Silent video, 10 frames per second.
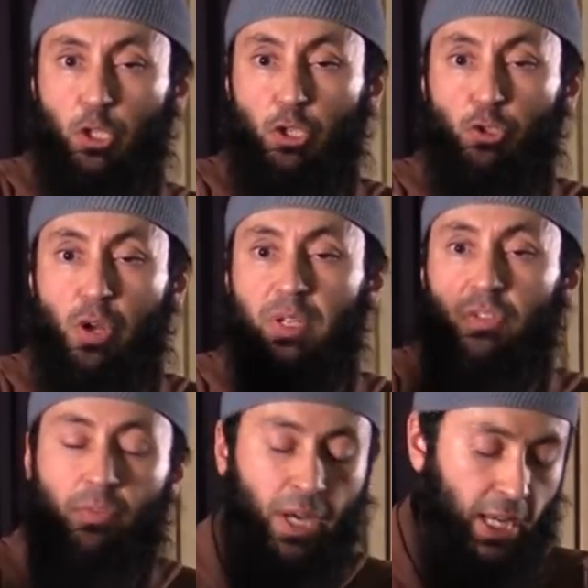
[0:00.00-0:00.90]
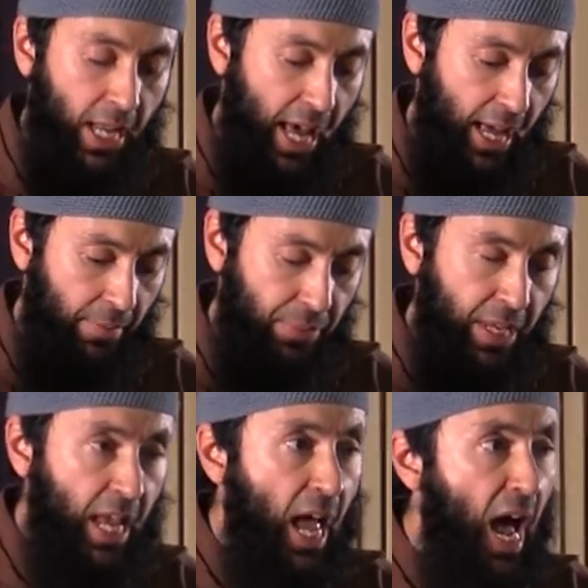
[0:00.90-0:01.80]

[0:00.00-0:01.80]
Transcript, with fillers: the good dream is from Allah.